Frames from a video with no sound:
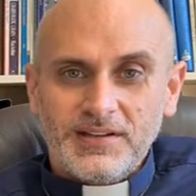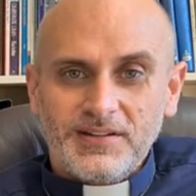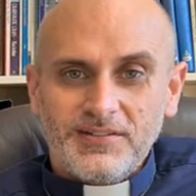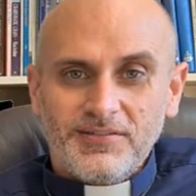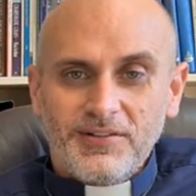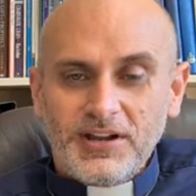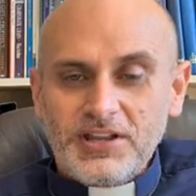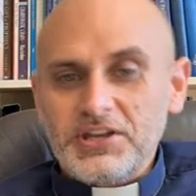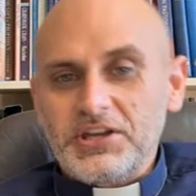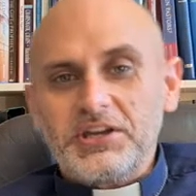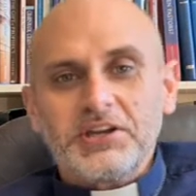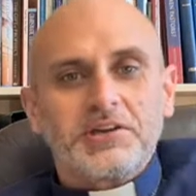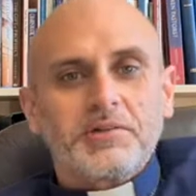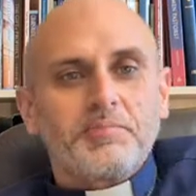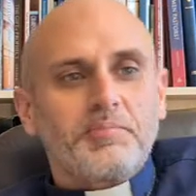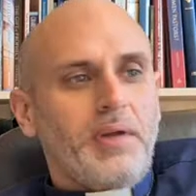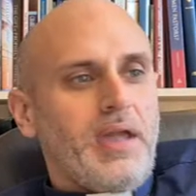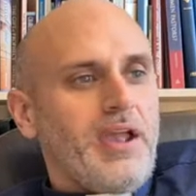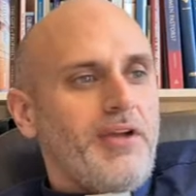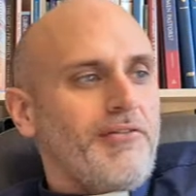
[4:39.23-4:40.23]
Right, you can
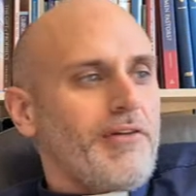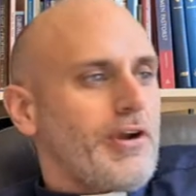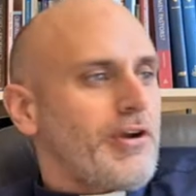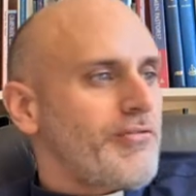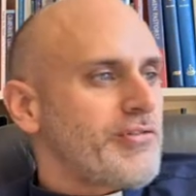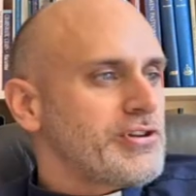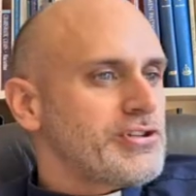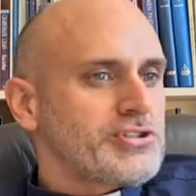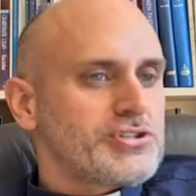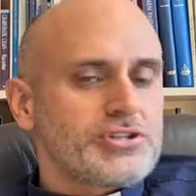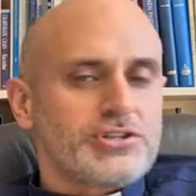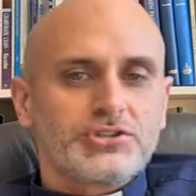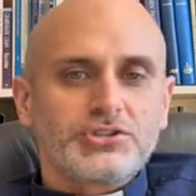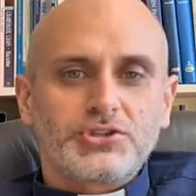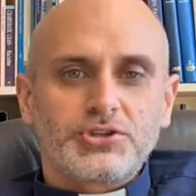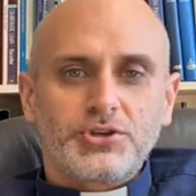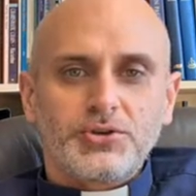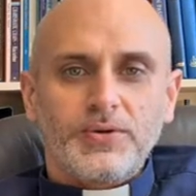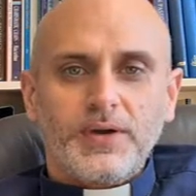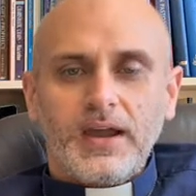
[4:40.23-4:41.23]
compare a Christian
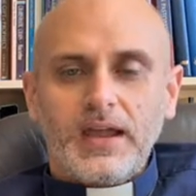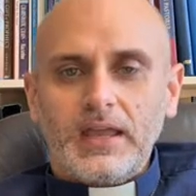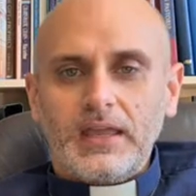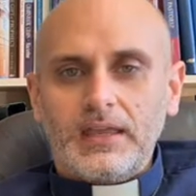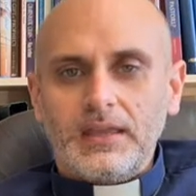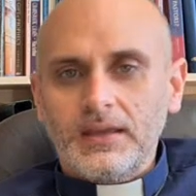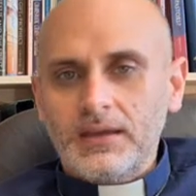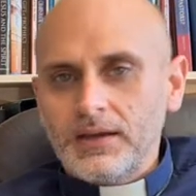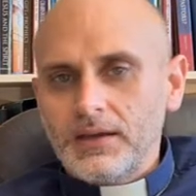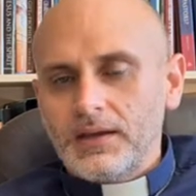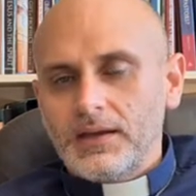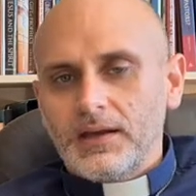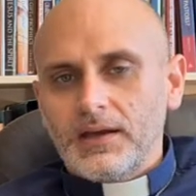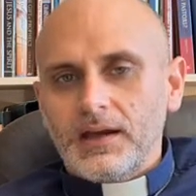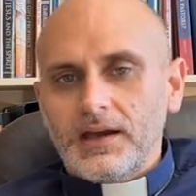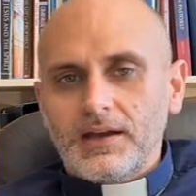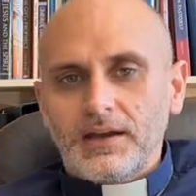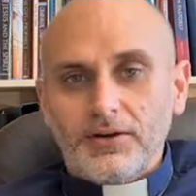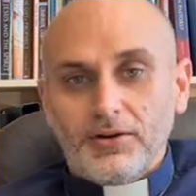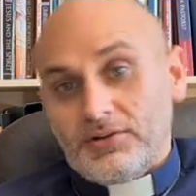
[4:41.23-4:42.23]
to a
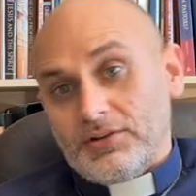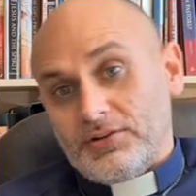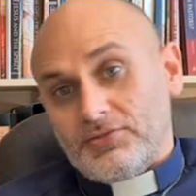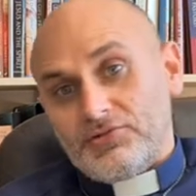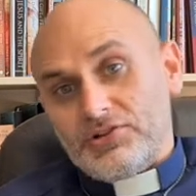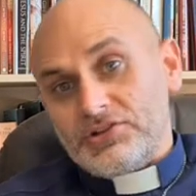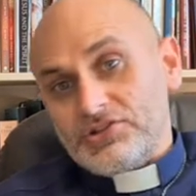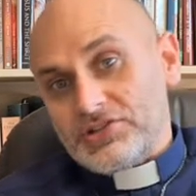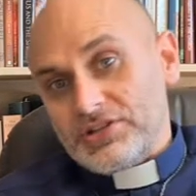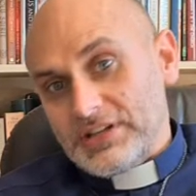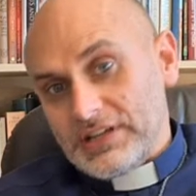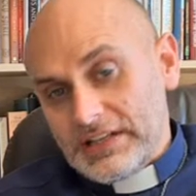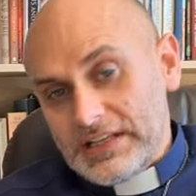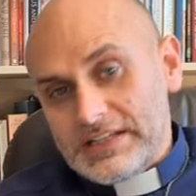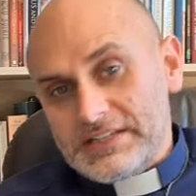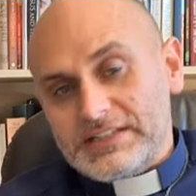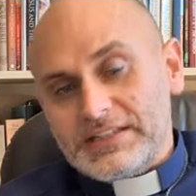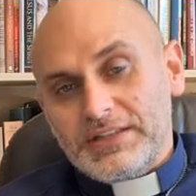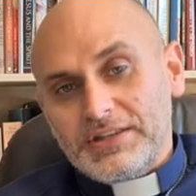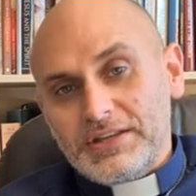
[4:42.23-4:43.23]
Christian, at
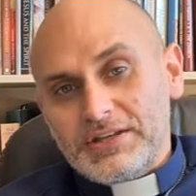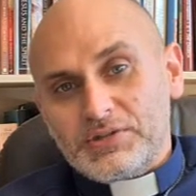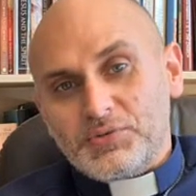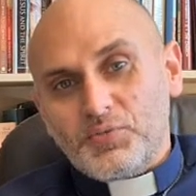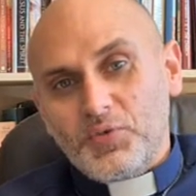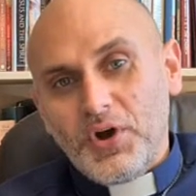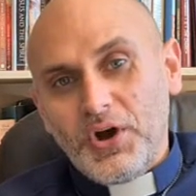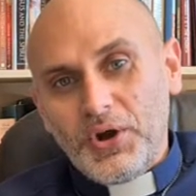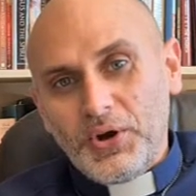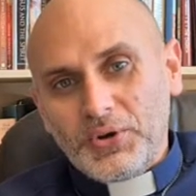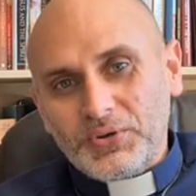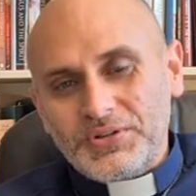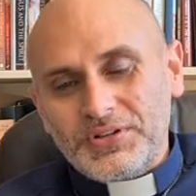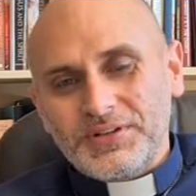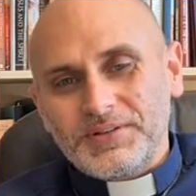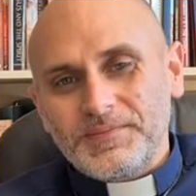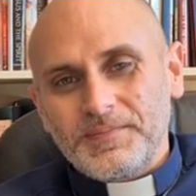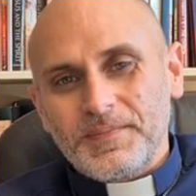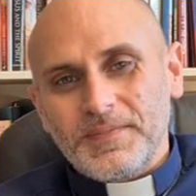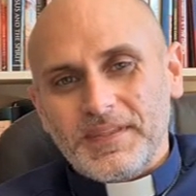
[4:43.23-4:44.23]
least in this world,
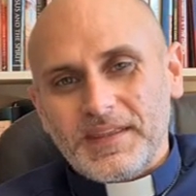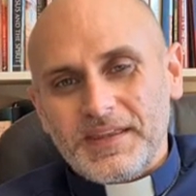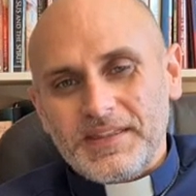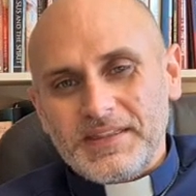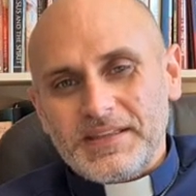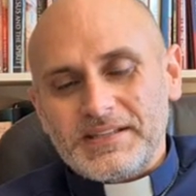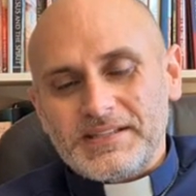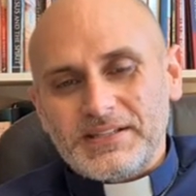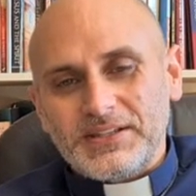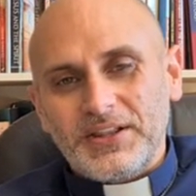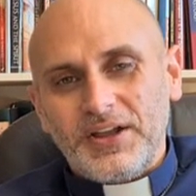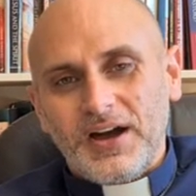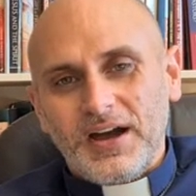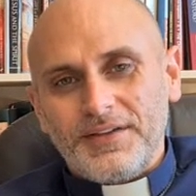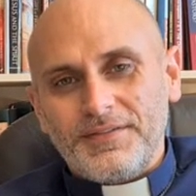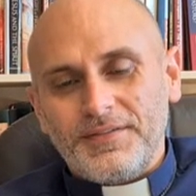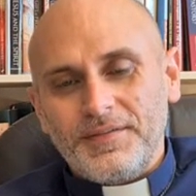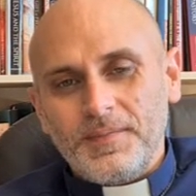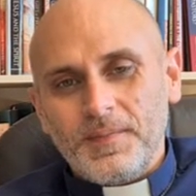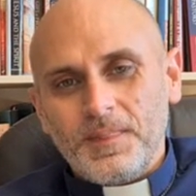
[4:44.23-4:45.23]
in this
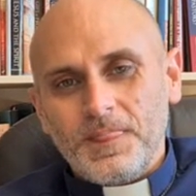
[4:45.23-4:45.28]
life,